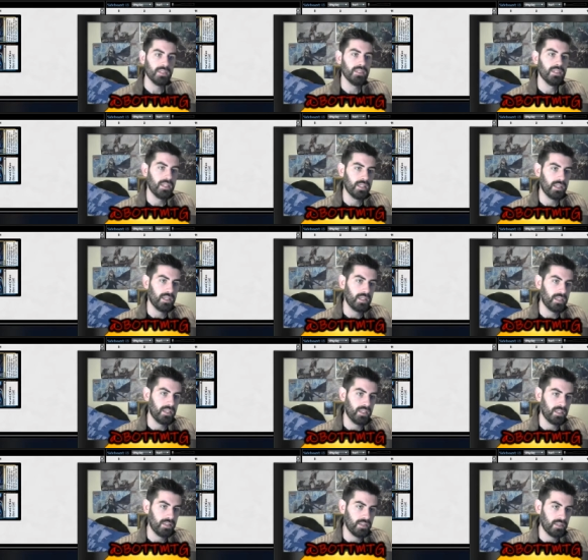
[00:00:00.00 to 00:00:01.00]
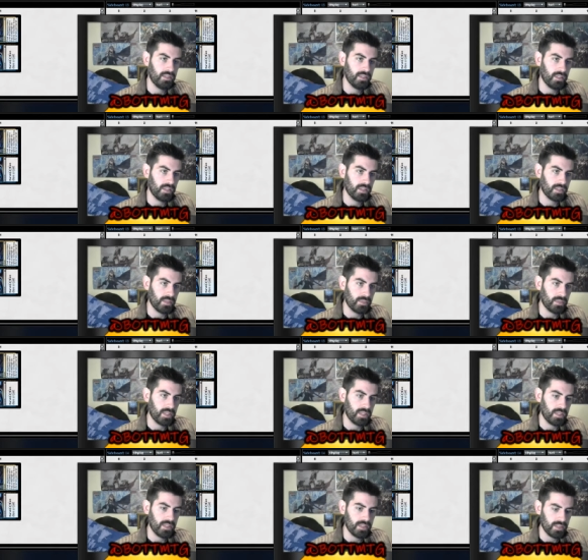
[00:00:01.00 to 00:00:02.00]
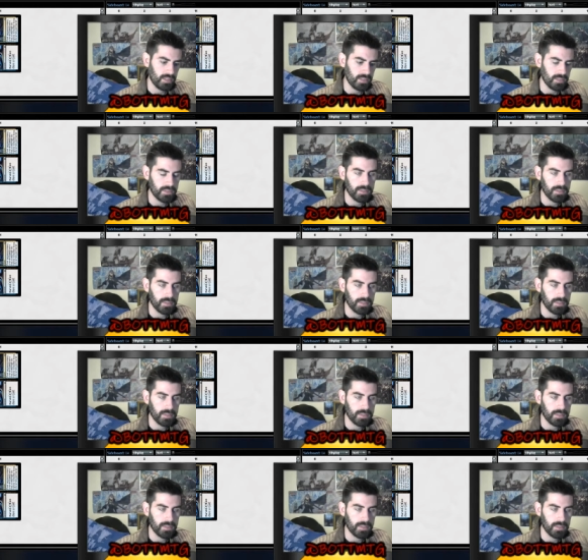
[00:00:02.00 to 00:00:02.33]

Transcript: And I guess I will take this.